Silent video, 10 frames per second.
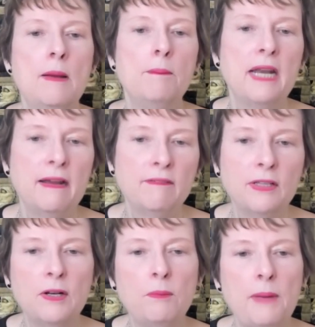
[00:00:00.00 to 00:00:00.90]
but have
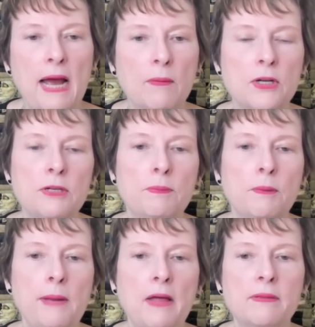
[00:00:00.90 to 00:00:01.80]
little power to
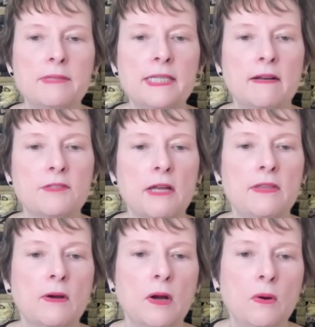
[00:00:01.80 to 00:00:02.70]
propel themselves on
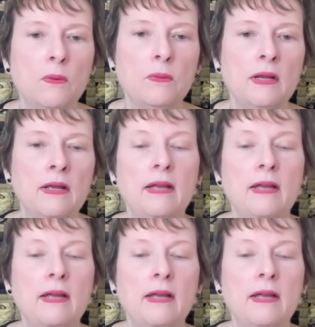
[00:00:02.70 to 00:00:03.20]
their own,